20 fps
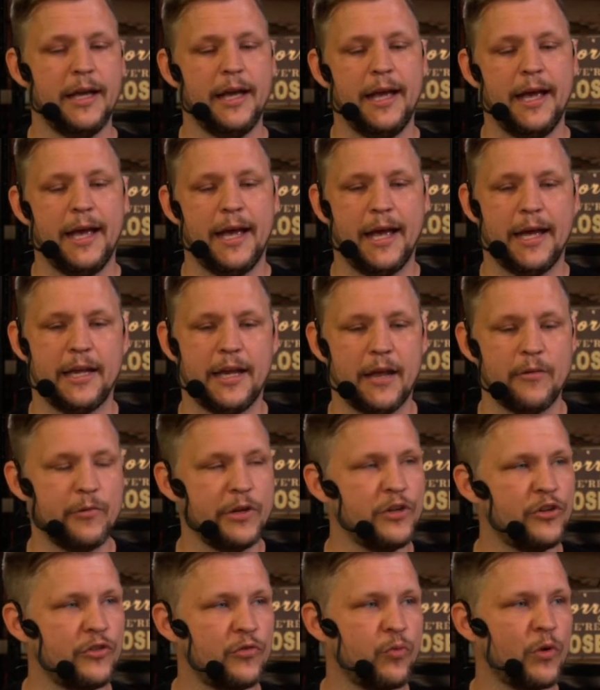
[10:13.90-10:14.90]
And we
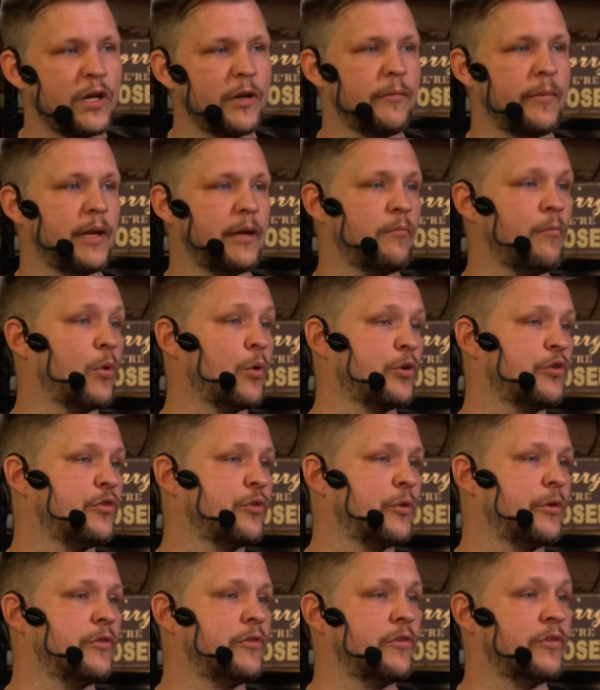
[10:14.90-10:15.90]
just want to make more
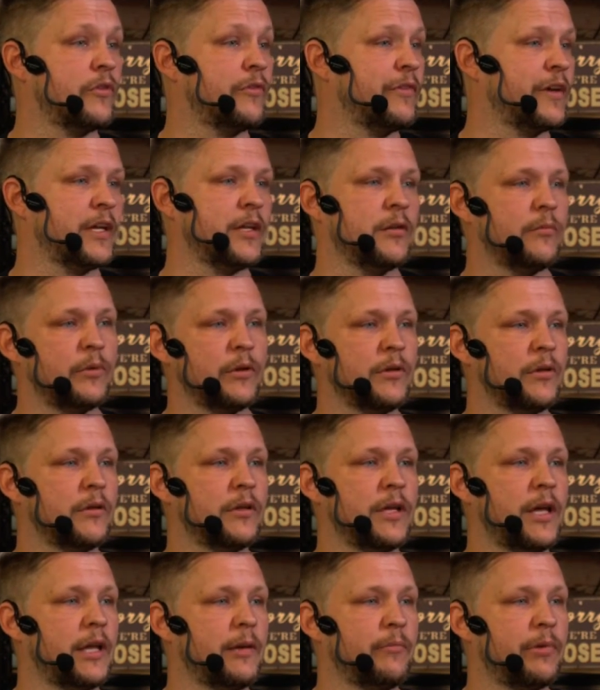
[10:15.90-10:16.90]
choices
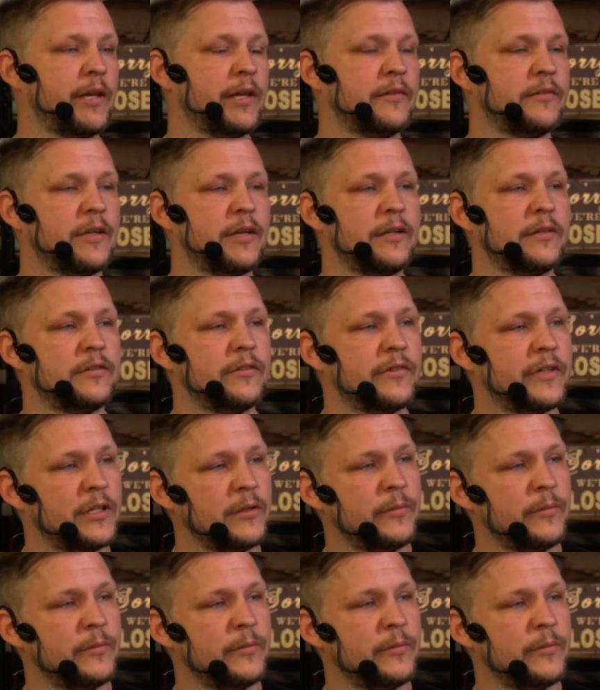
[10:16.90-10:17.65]
available and playstyles available.